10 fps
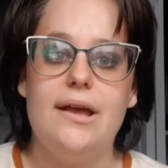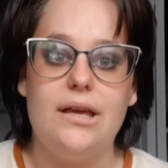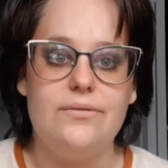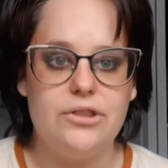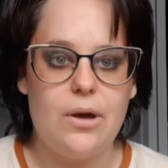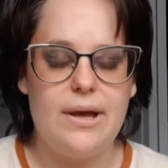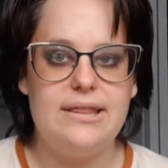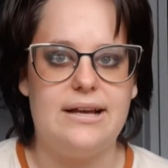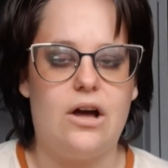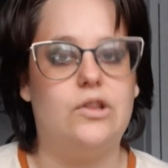even though I
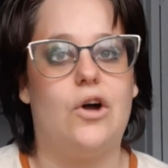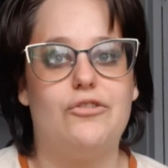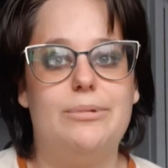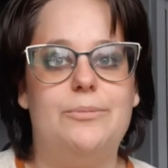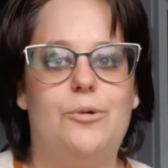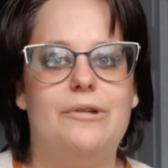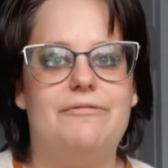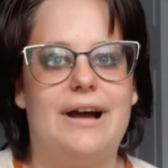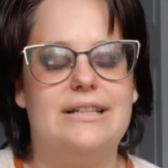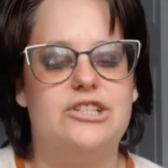think a lot of people would
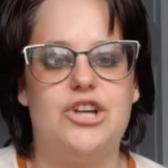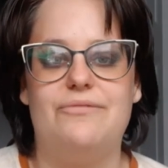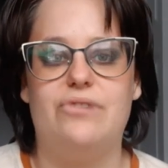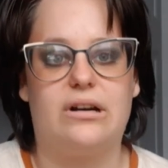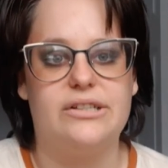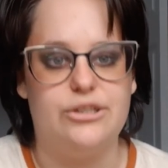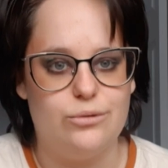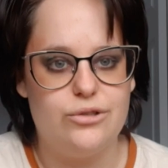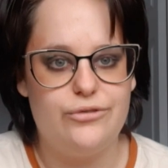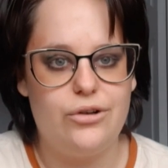find the shade very
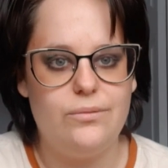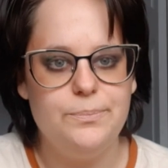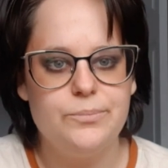useful,